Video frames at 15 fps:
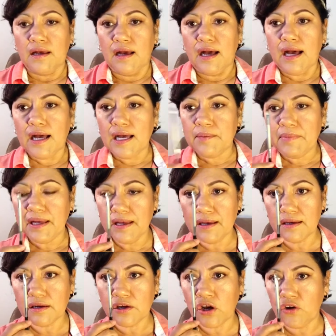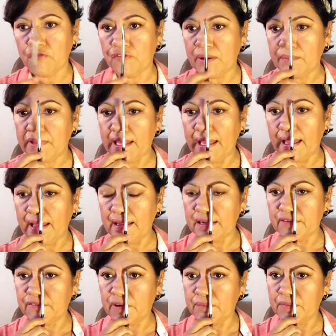um, go from the ed,
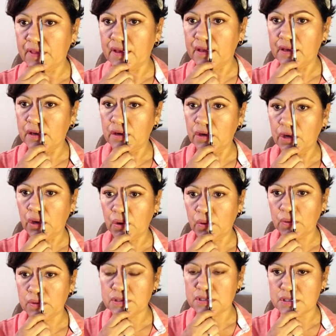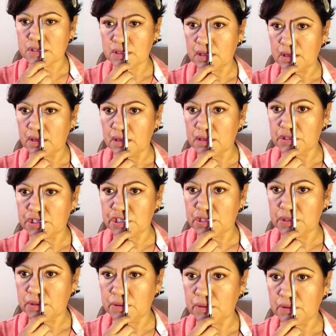from the nose
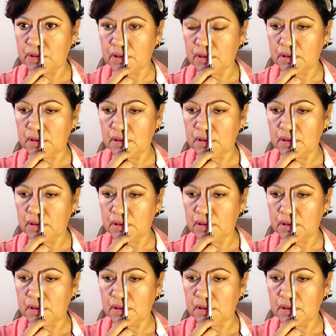to